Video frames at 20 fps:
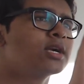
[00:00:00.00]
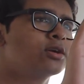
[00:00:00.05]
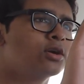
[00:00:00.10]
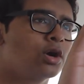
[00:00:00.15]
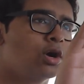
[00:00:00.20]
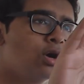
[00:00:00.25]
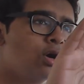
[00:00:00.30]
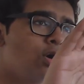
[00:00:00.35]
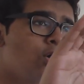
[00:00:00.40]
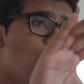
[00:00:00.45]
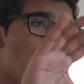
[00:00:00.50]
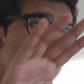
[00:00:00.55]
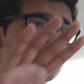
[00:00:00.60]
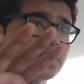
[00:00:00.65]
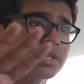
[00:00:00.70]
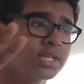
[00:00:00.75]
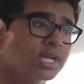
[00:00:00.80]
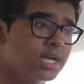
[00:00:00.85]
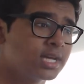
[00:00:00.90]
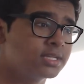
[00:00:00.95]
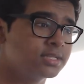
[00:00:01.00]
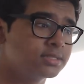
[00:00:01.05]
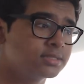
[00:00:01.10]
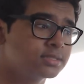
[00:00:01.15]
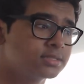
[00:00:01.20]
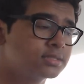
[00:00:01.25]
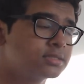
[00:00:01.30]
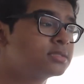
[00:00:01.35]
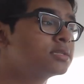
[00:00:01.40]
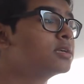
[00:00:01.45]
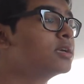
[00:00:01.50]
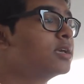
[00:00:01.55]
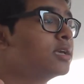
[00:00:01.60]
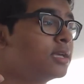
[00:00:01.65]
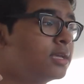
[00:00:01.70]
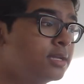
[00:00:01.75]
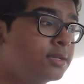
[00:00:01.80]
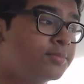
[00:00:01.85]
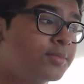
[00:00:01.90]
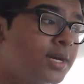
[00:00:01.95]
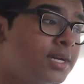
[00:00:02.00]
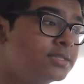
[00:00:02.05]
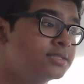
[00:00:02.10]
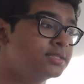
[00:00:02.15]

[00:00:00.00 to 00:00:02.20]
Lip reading: got all nines in my